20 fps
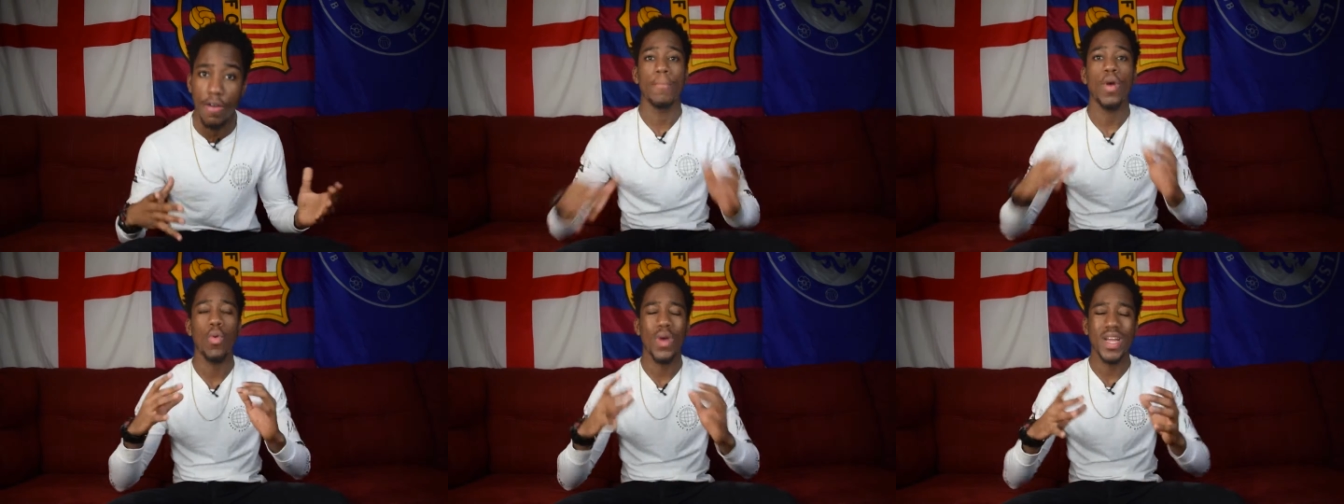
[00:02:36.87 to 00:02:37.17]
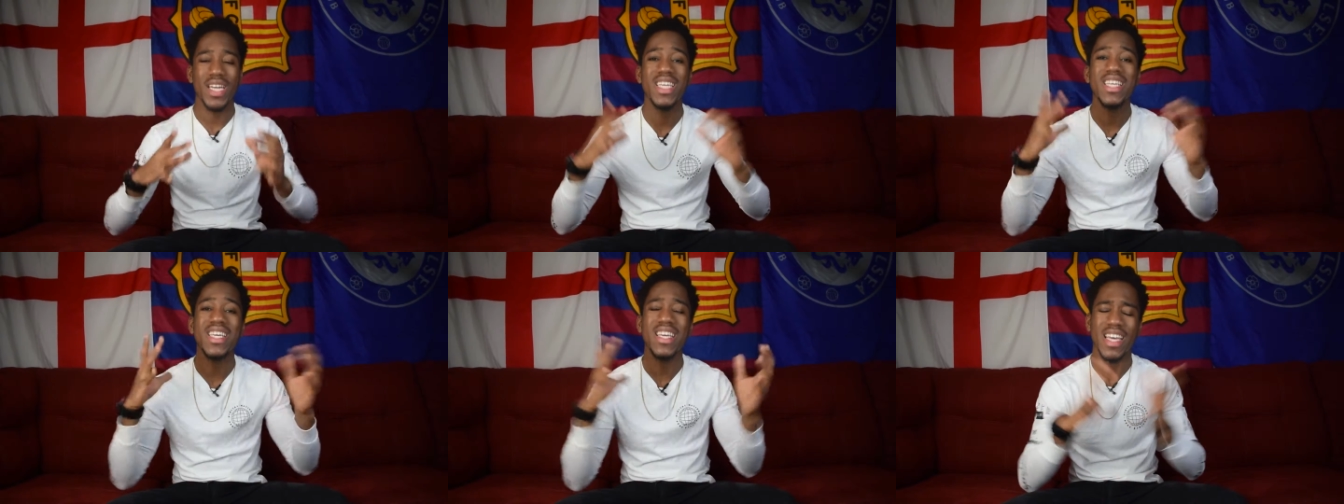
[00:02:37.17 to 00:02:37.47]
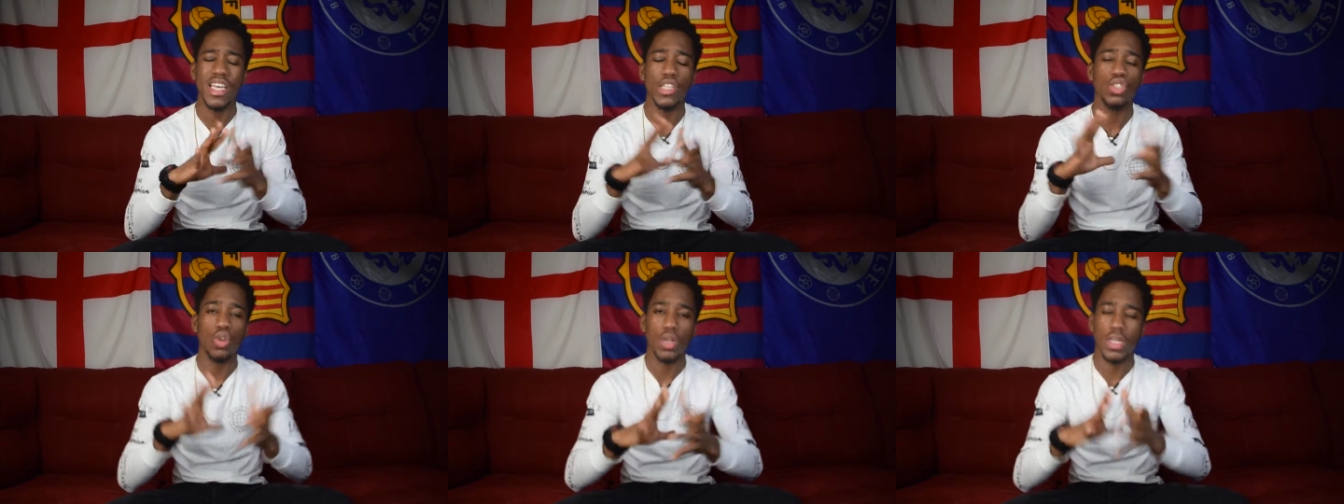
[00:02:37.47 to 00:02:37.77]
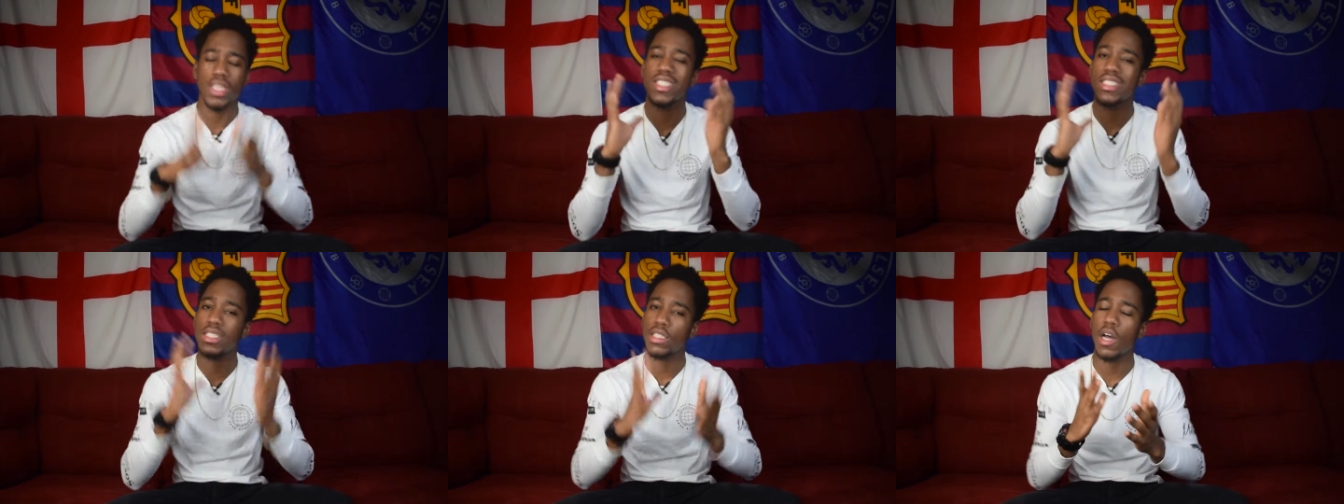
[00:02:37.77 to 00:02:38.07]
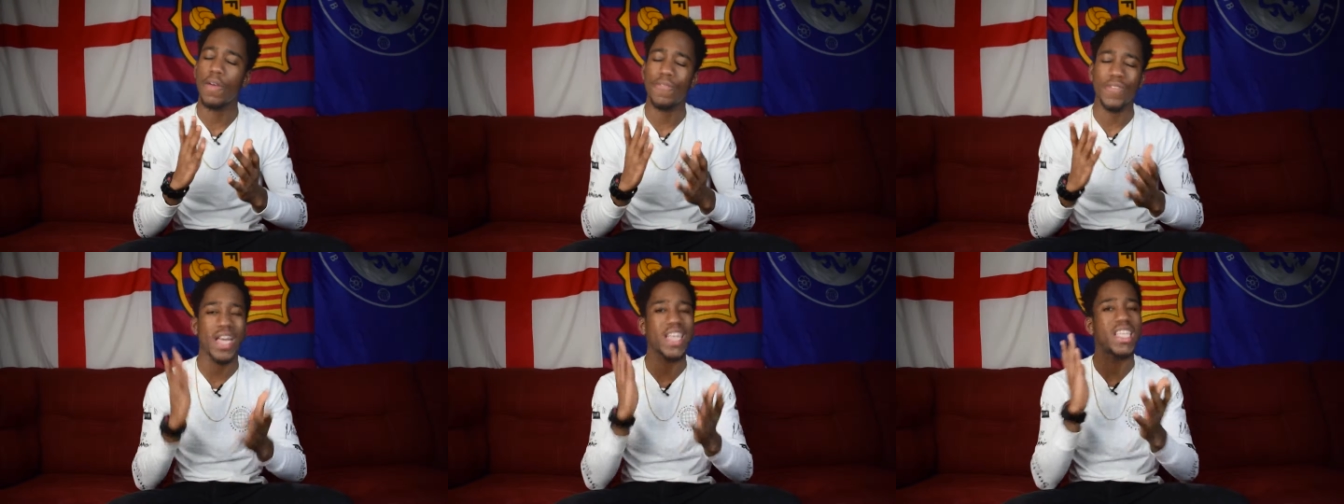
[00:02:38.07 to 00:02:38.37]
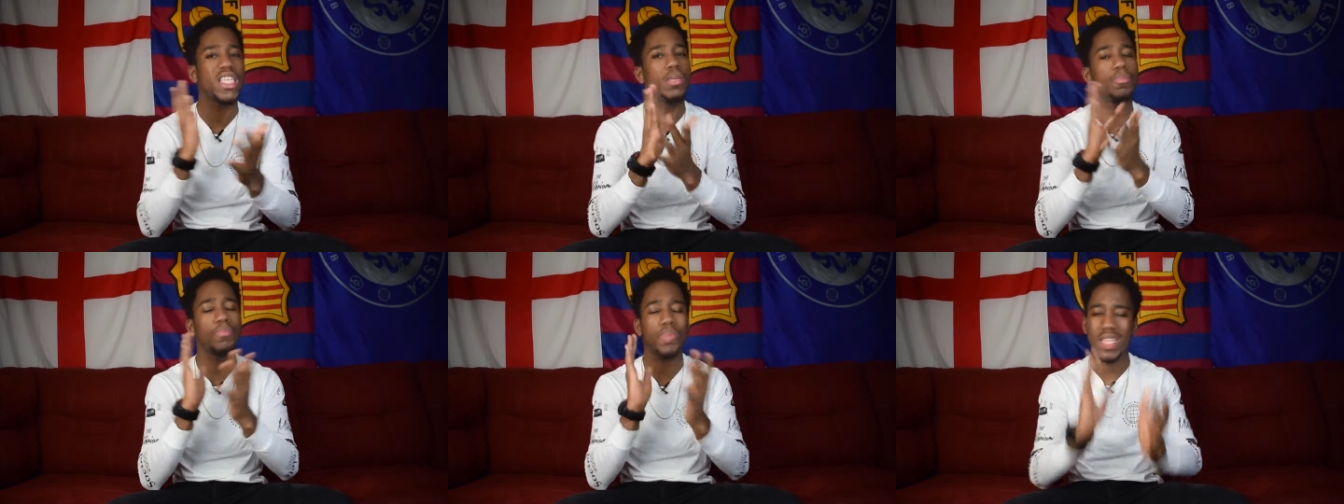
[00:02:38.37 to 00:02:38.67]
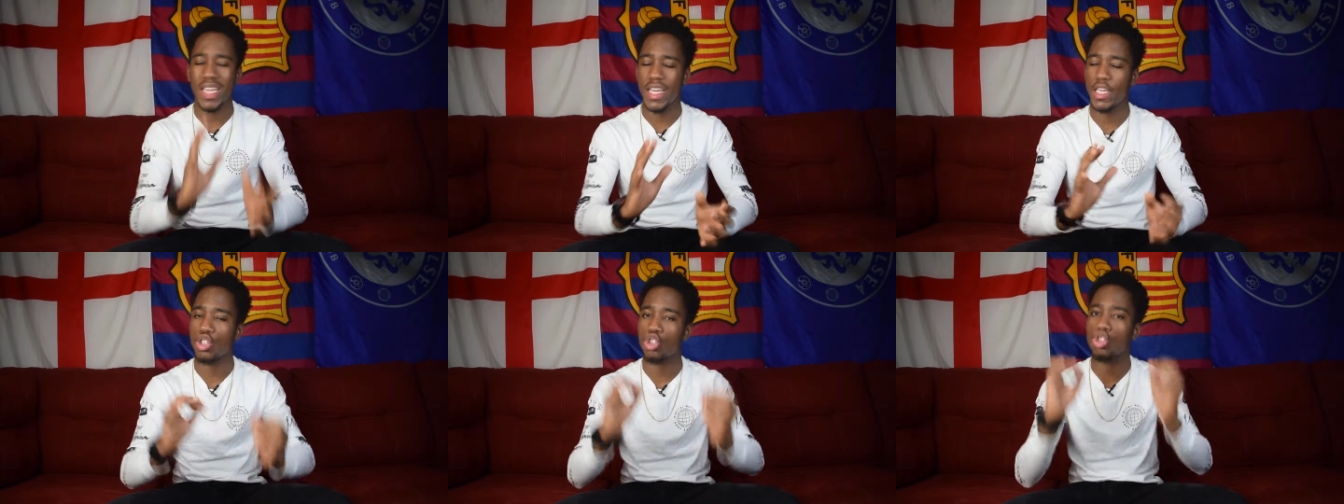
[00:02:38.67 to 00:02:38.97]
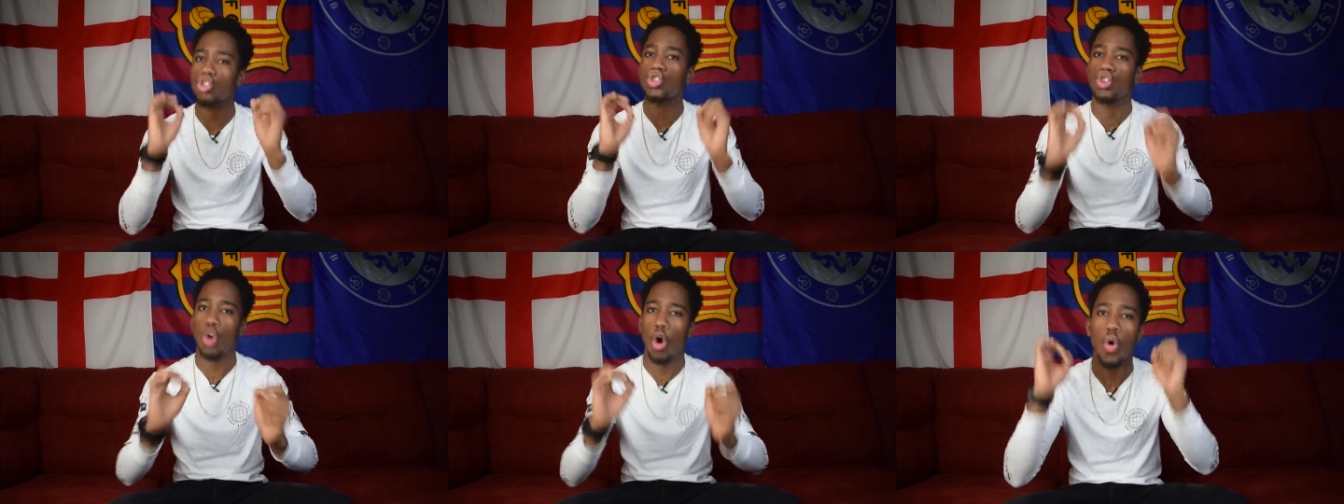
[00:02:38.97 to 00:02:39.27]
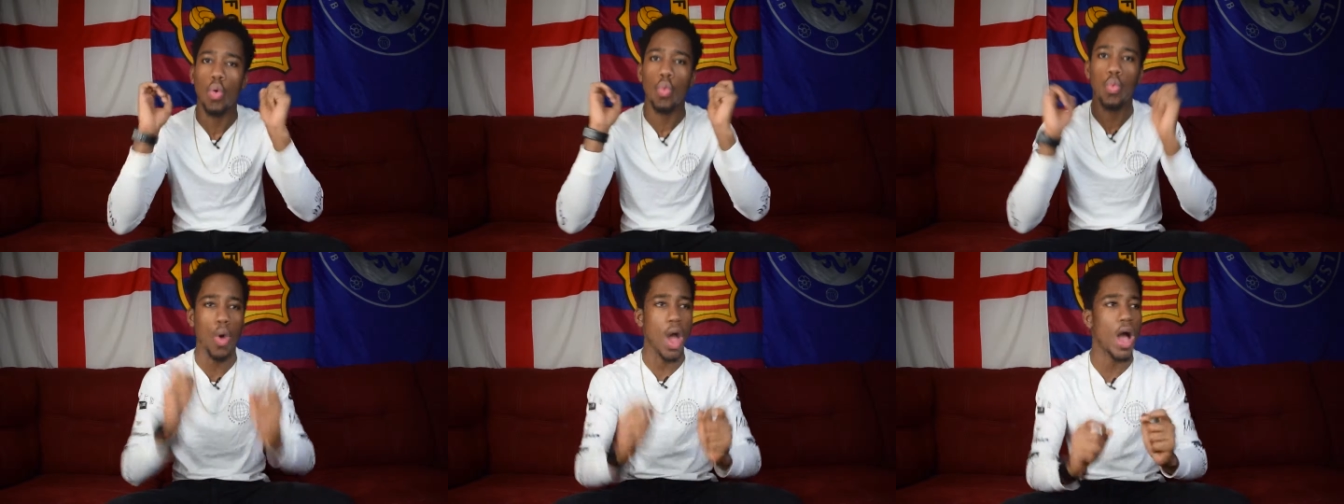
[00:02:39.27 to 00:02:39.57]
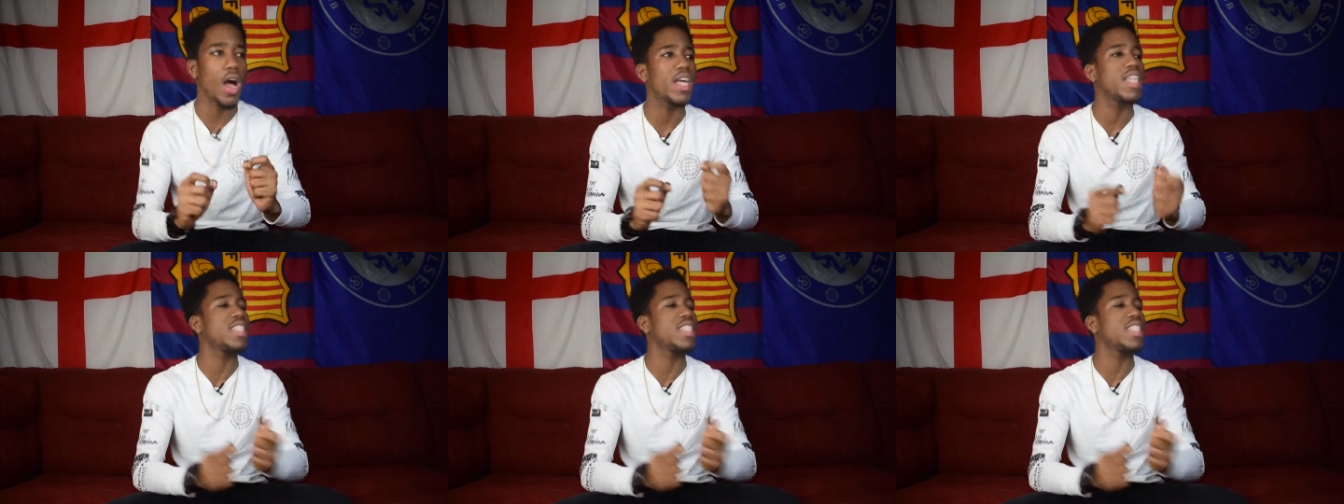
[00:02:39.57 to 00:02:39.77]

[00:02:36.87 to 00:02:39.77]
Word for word: But when he is on his stuff, like, he plays so well.